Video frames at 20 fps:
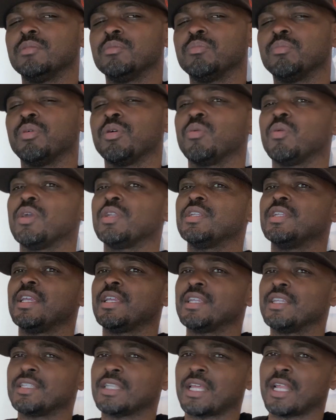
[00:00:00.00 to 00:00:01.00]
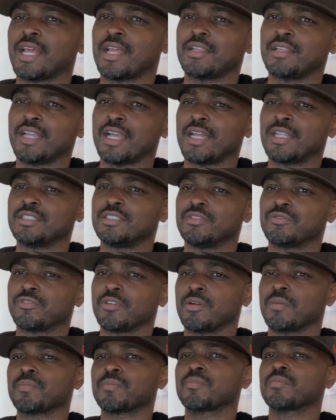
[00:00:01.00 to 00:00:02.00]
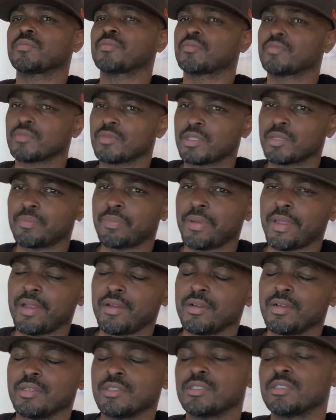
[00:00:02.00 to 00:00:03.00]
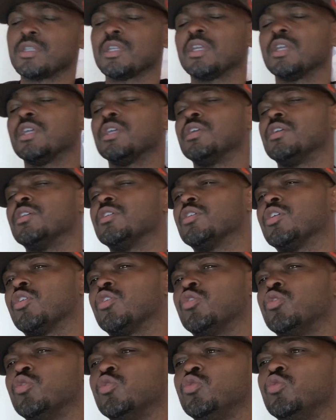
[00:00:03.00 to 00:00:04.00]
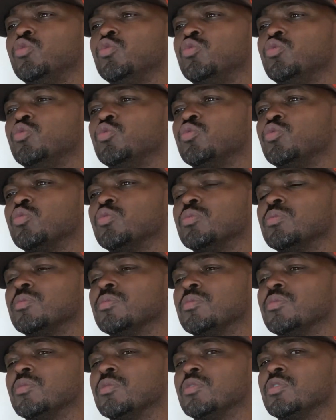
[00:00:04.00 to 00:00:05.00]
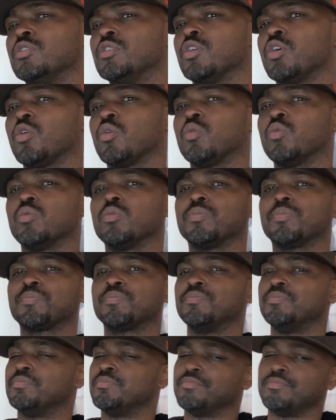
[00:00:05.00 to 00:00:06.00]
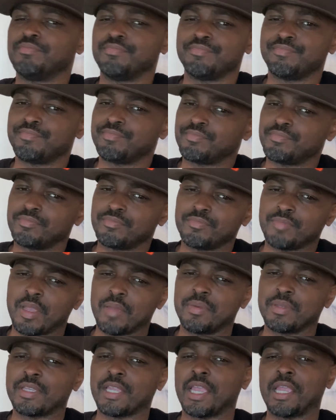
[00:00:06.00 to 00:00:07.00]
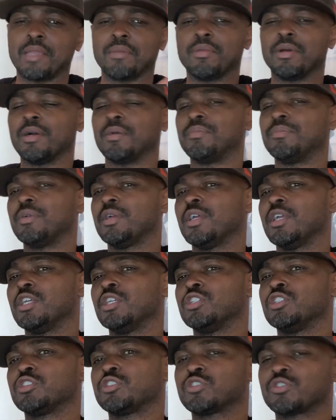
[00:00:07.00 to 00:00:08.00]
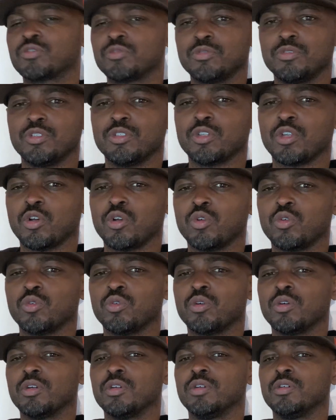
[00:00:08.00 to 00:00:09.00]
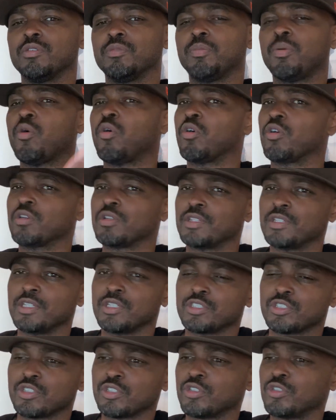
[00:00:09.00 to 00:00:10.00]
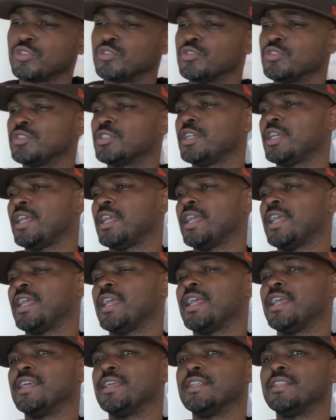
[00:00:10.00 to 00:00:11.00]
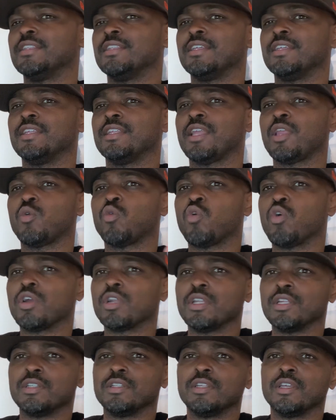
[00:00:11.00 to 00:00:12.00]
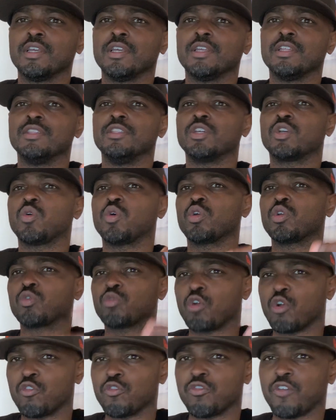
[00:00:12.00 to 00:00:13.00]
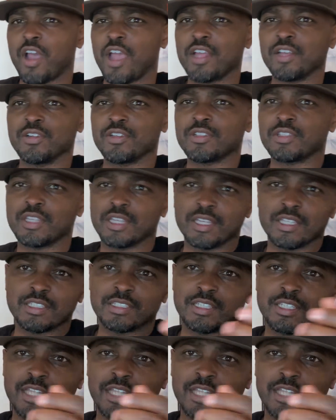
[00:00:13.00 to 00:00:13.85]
But where did they get that ideology from? Parents, you know, who, you know, maybe came up, you know, poorer than their children, and they wanted the quote-unquote finer things in